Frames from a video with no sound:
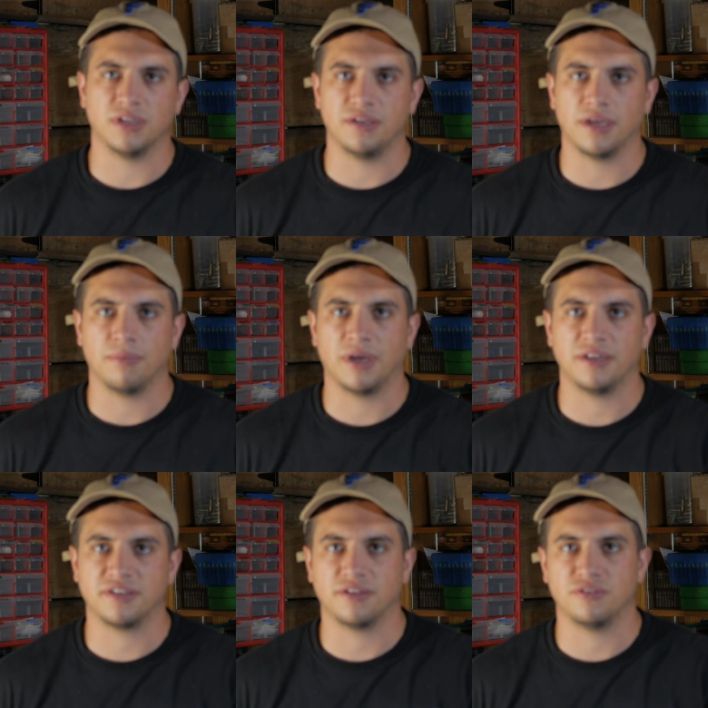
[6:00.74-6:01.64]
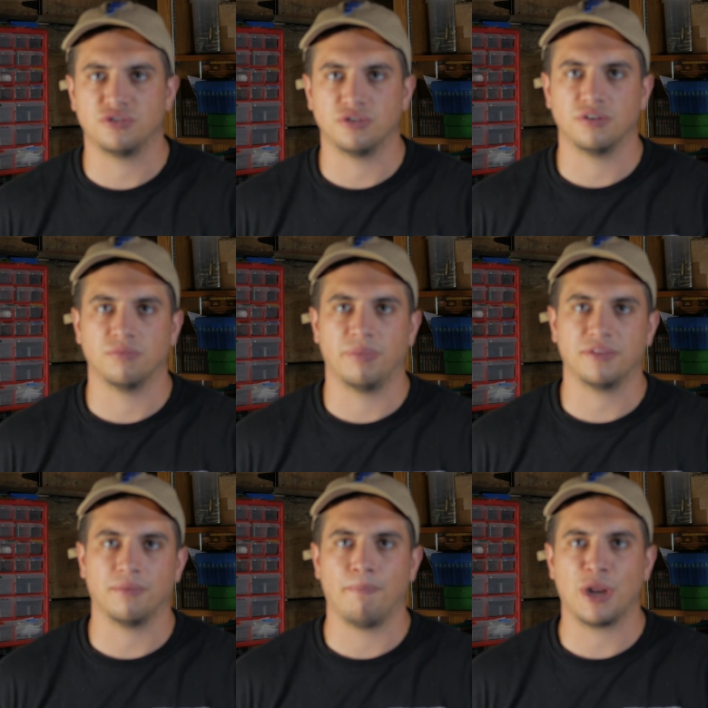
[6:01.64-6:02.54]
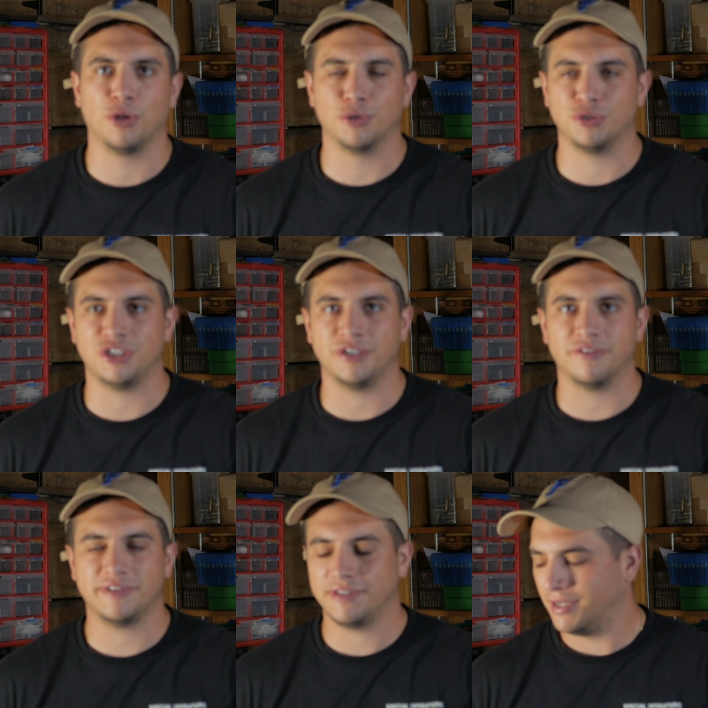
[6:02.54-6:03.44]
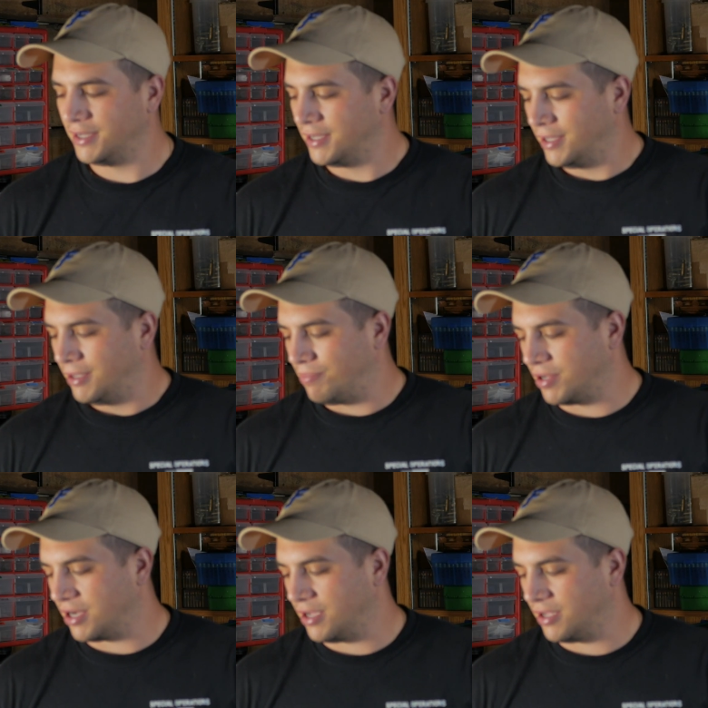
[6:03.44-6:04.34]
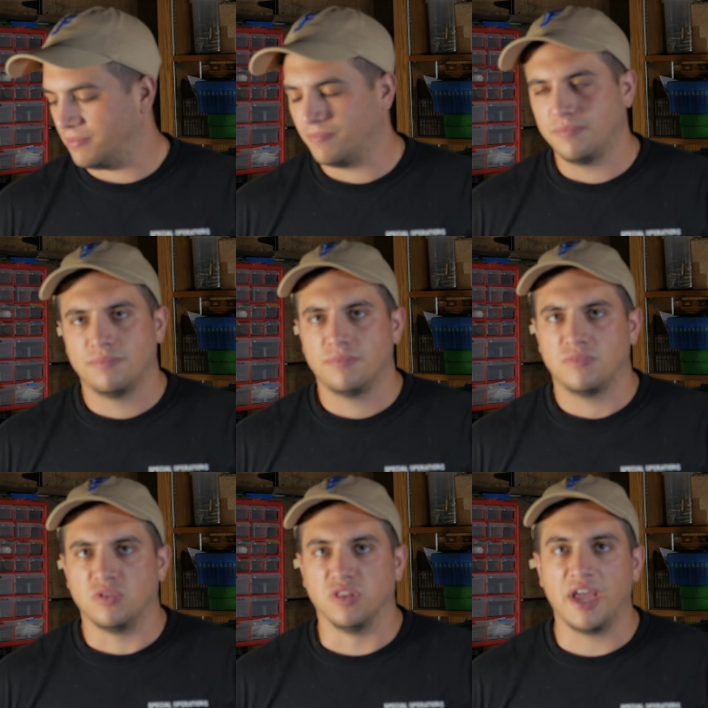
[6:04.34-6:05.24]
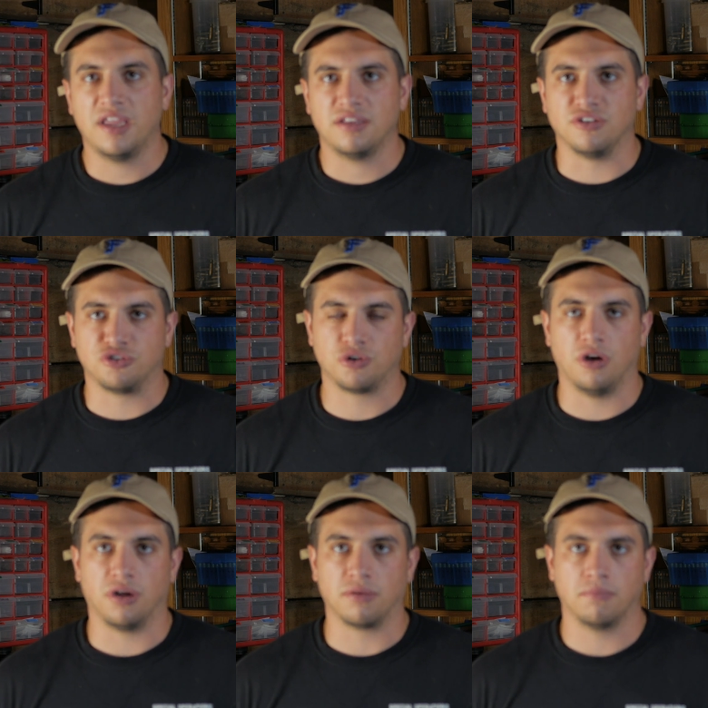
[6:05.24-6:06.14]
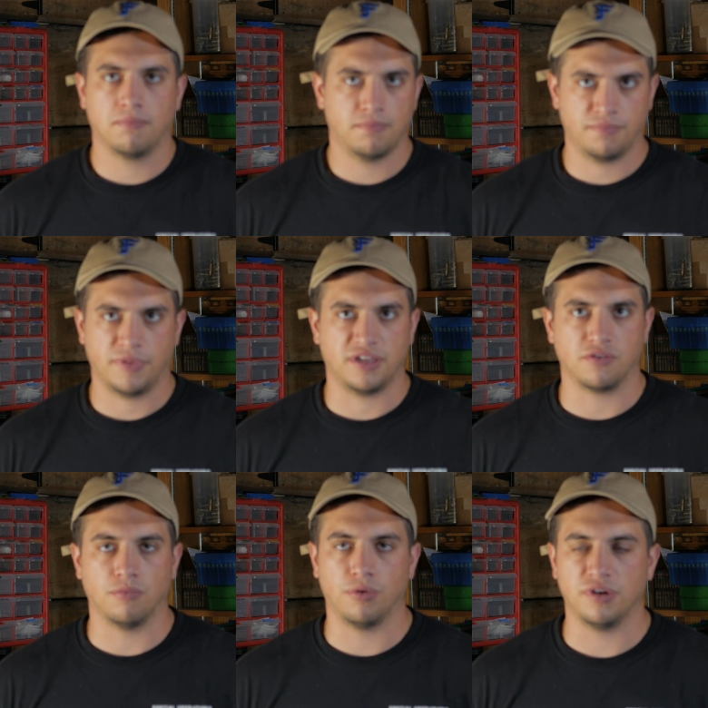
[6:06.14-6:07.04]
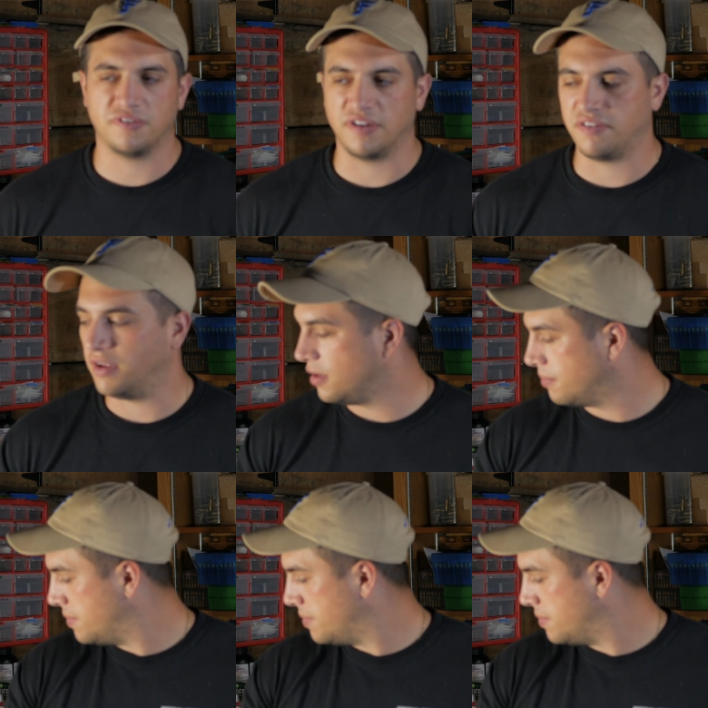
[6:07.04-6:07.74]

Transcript: blend. I'm not entirely sure about the metallurgy of it. But light and strong. That's the whole point of titanium.